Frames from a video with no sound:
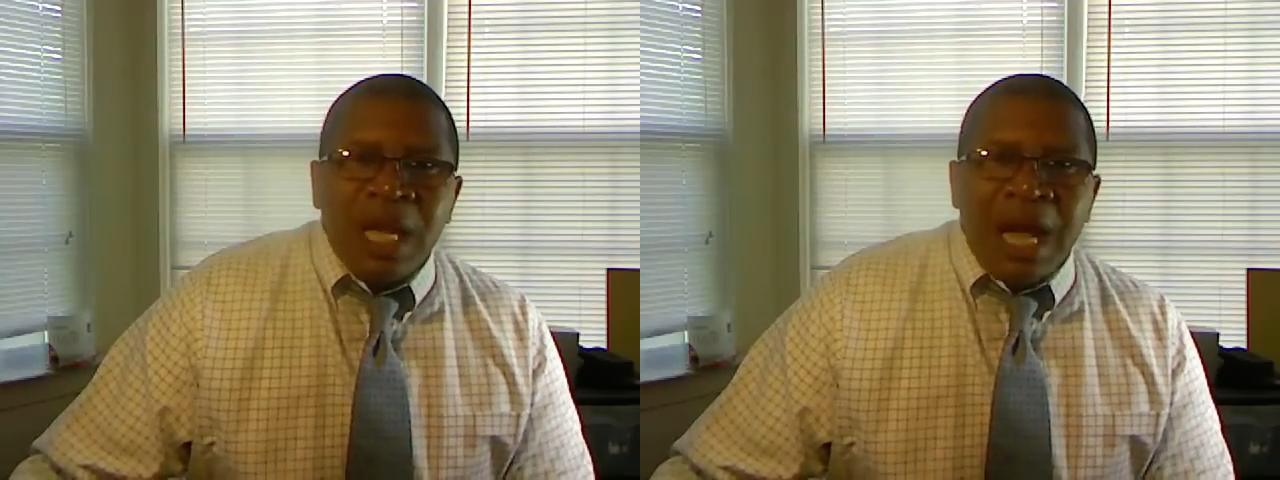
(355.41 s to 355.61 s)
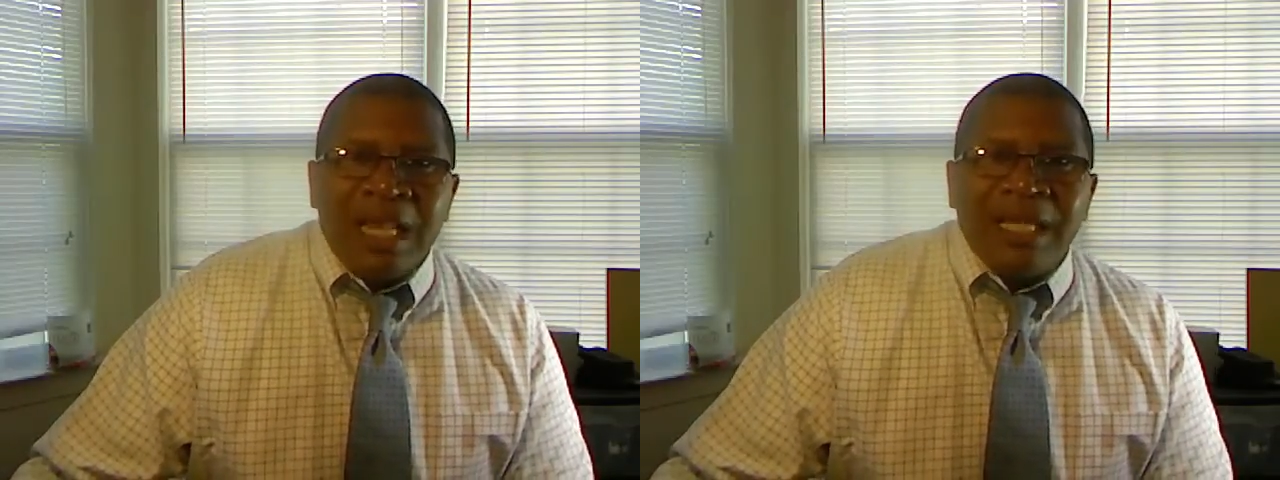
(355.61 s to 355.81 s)

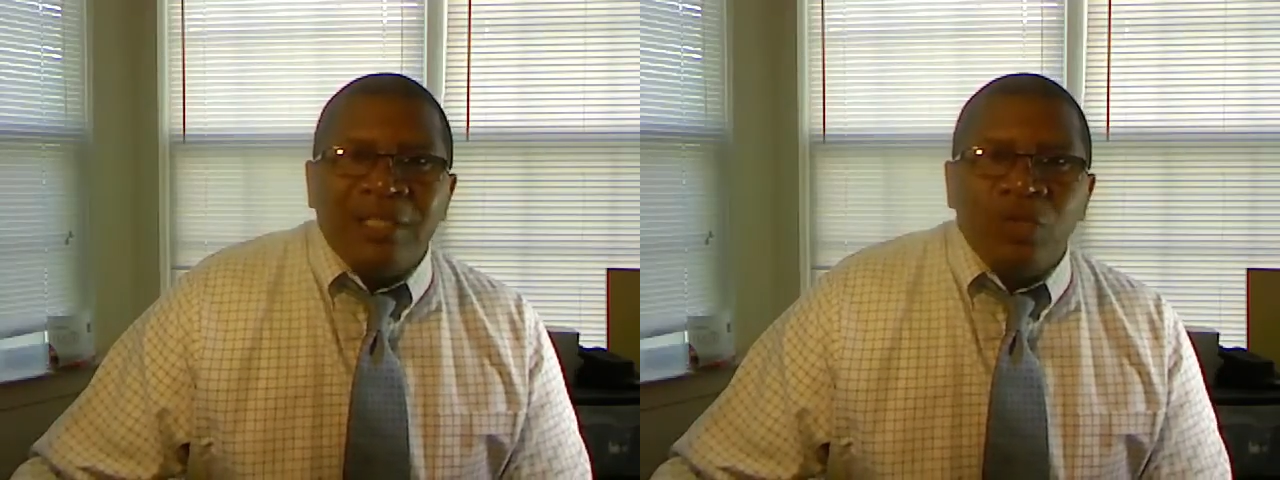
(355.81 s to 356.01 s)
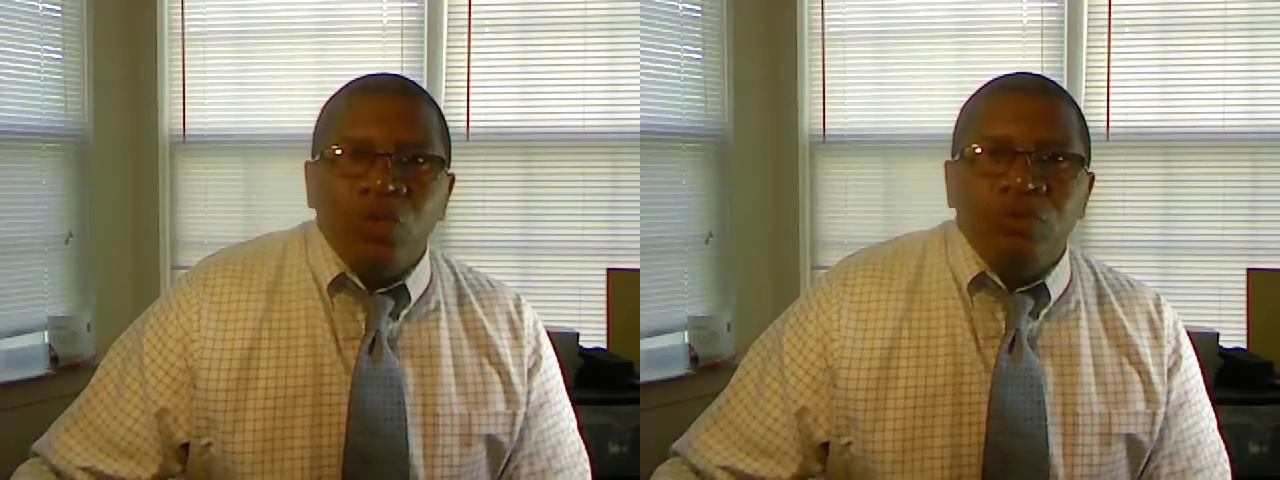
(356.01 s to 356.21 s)
I like
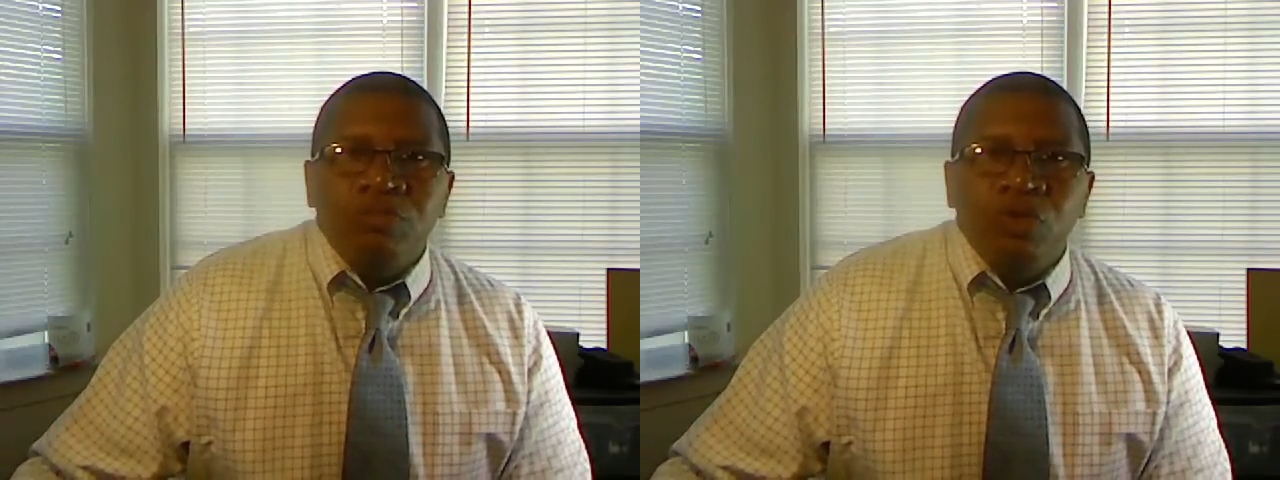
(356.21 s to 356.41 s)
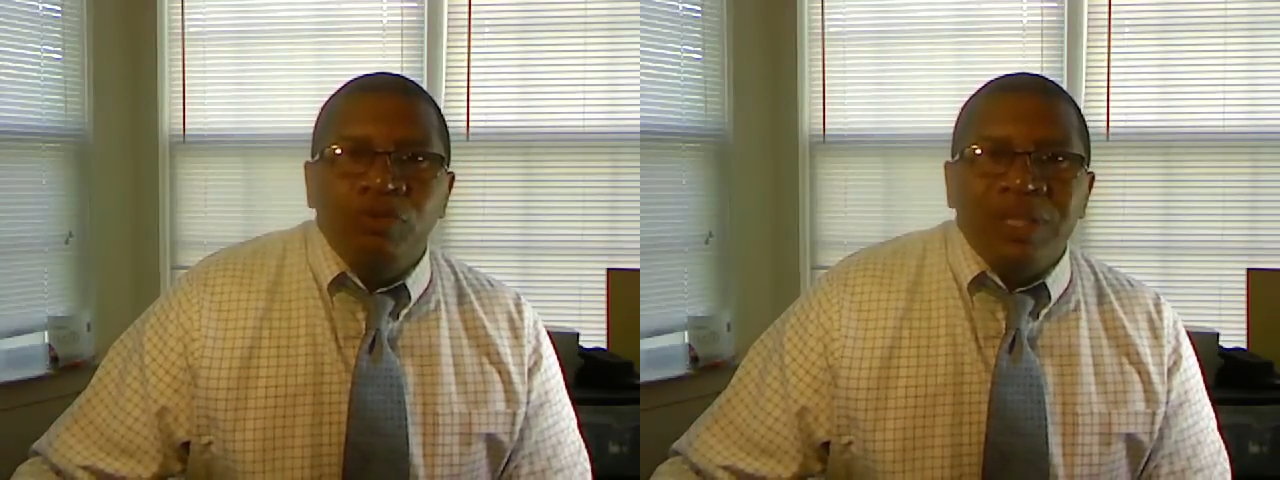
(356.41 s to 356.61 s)
to use
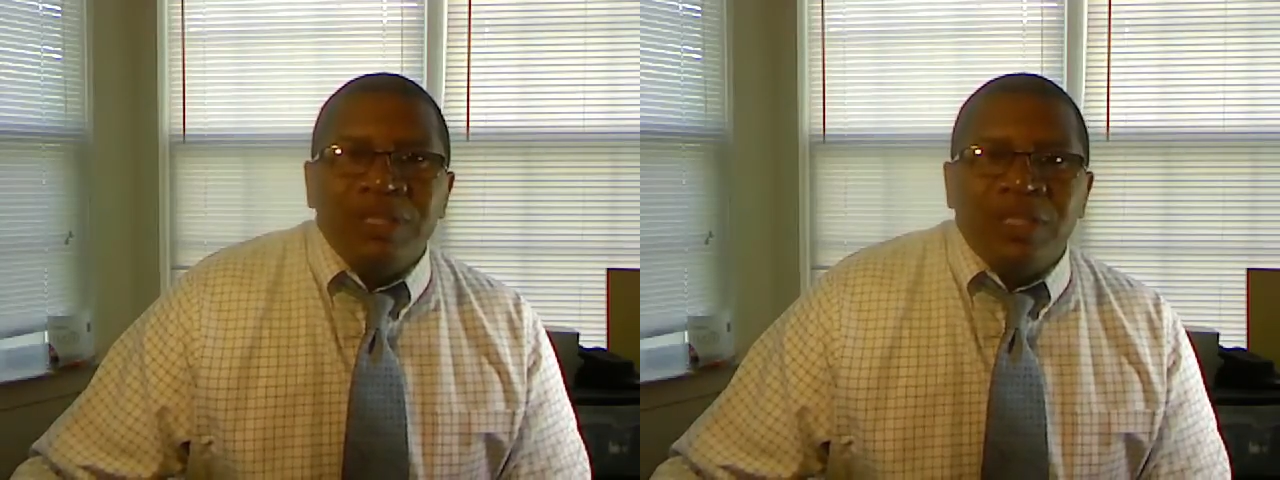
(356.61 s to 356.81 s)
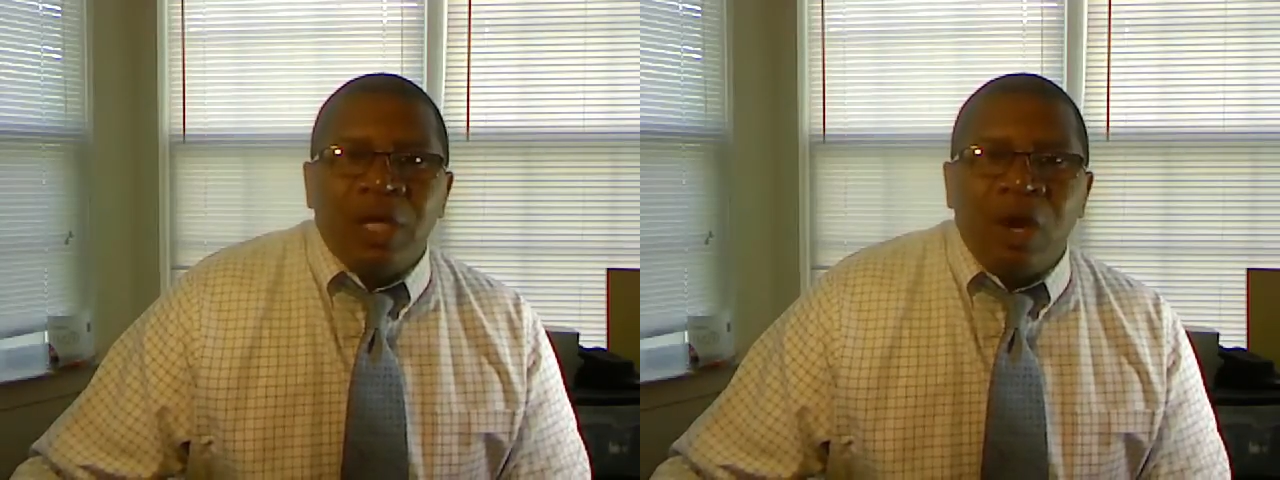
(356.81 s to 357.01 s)

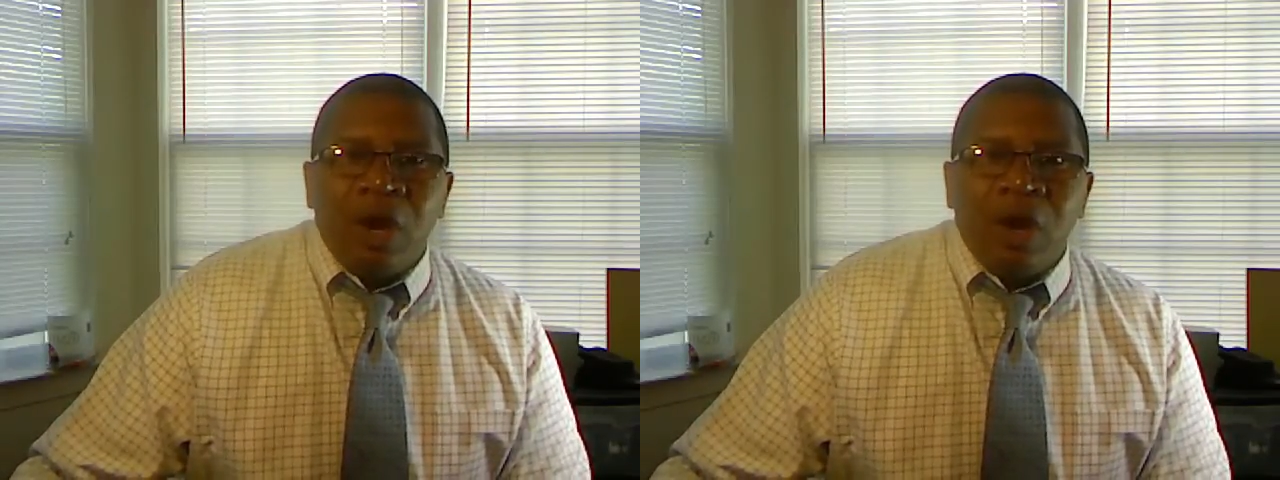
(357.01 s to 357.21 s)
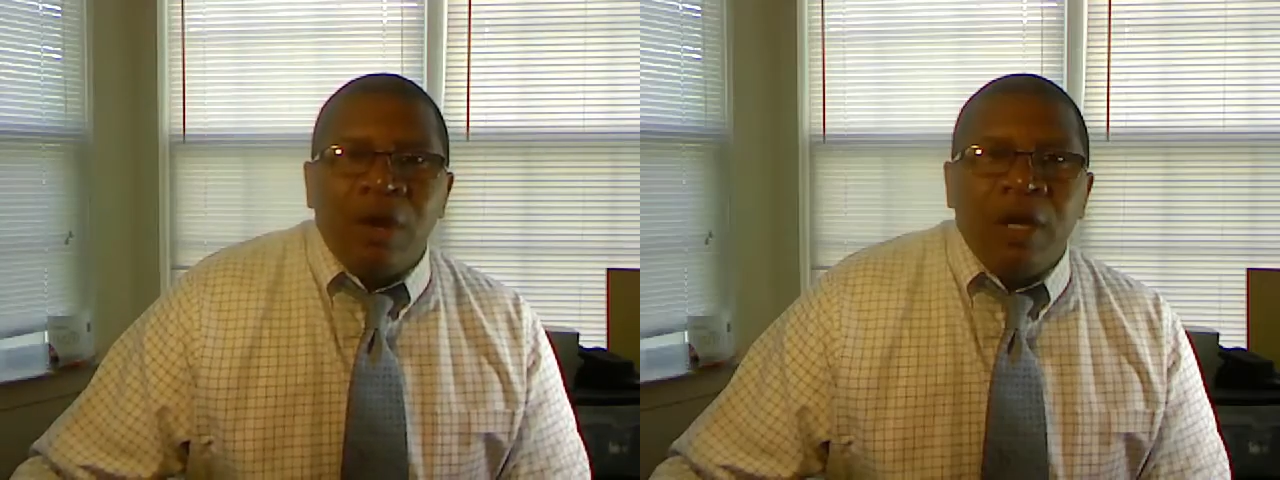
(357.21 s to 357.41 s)
movements that
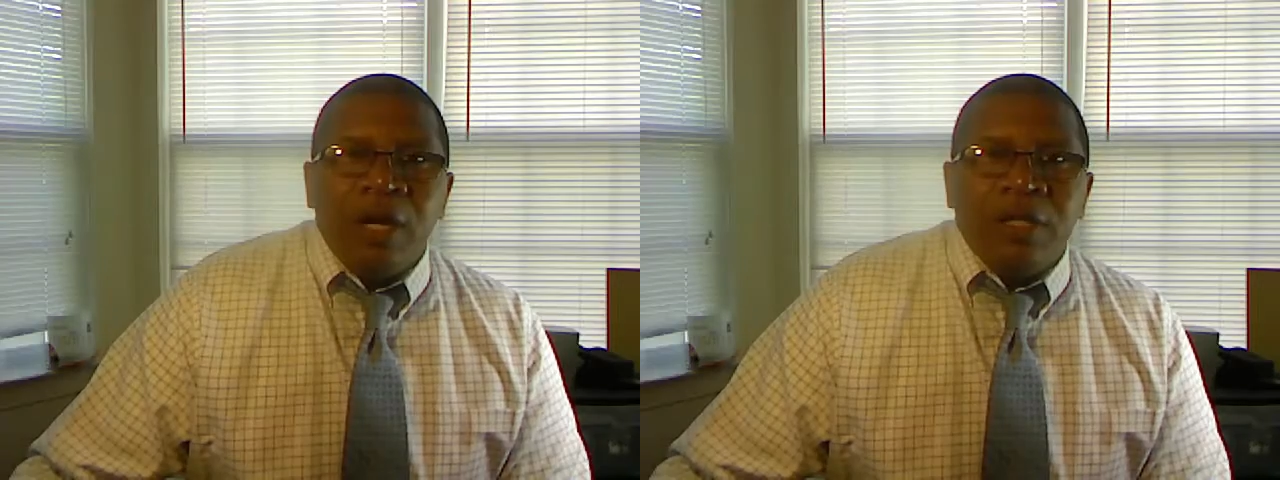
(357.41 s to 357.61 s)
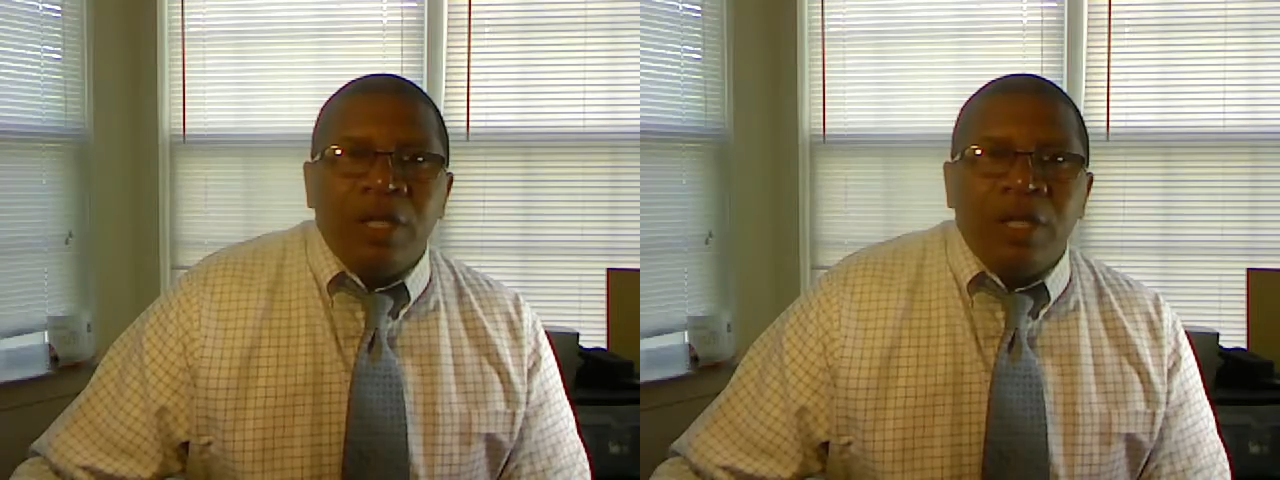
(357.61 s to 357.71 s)
are